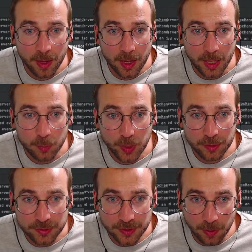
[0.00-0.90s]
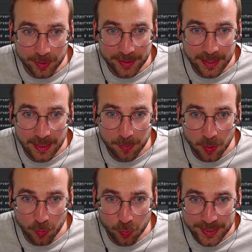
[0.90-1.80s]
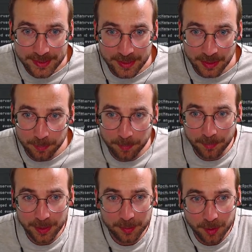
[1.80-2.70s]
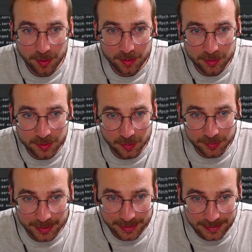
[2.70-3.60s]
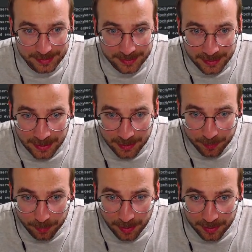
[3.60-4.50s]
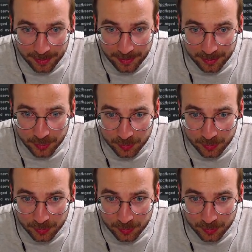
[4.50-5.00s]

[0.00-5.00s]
And we're good to go. Keep reasoning minimal, don't need it. If apply action